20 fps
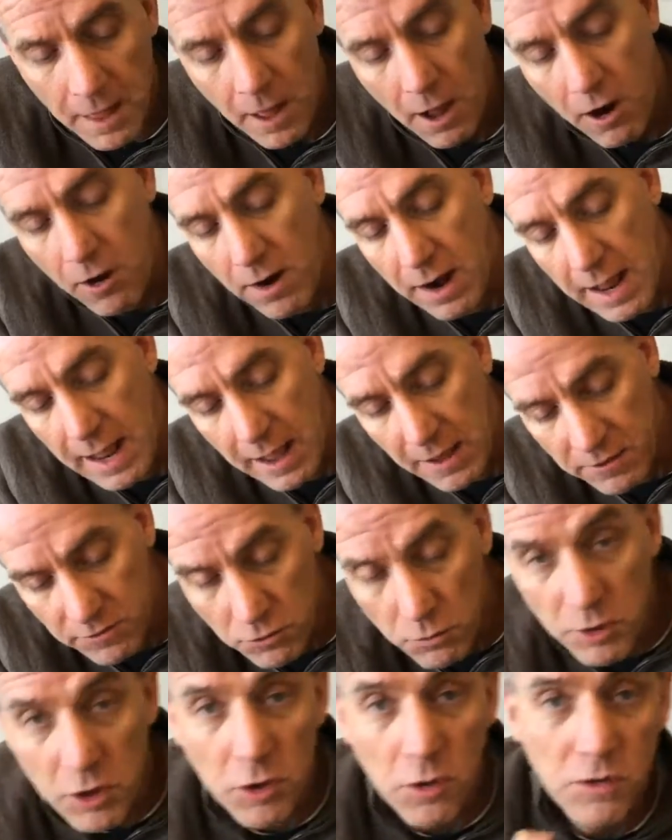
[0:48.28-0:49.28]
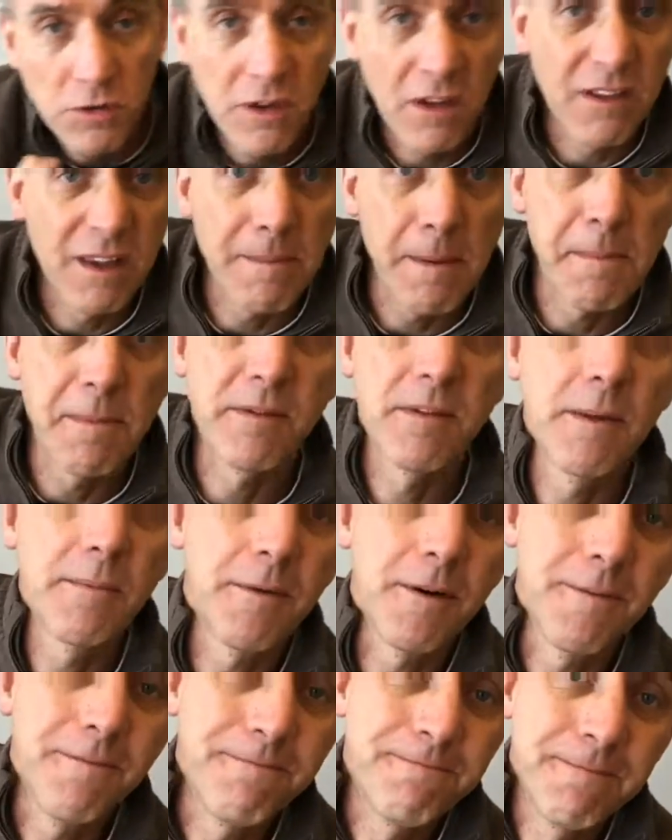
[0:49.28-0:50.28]
Our hands we use to zip up a
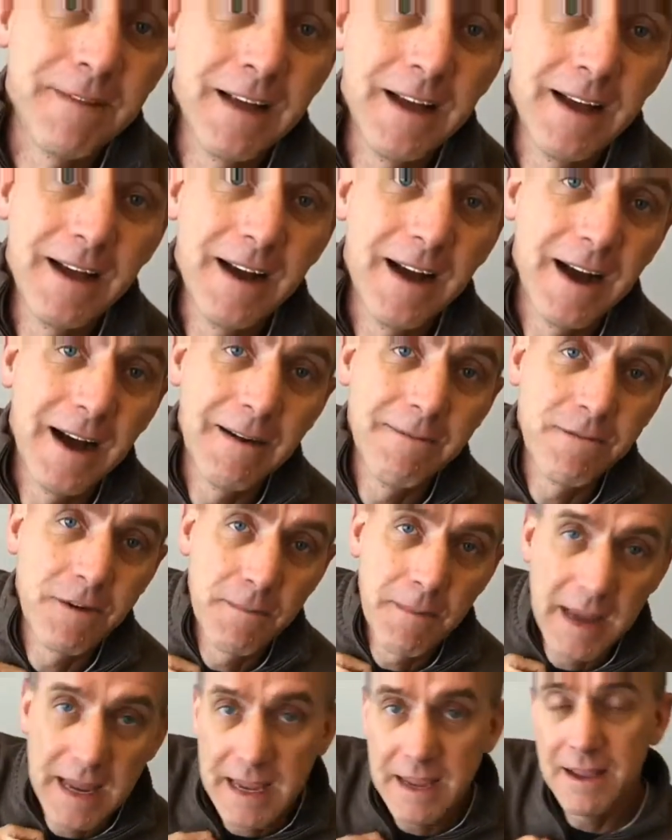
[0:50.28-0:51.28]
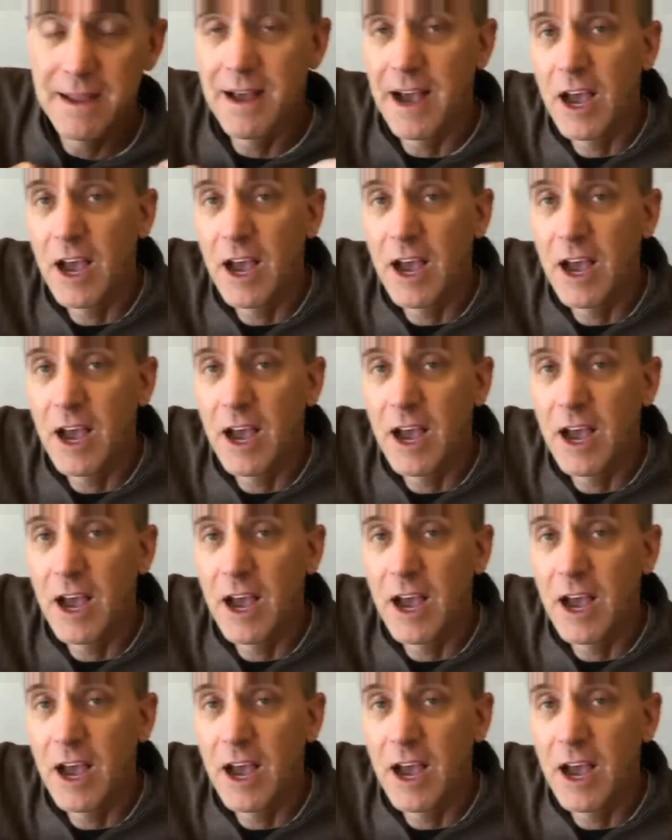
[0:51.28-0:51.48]
zipper. For me,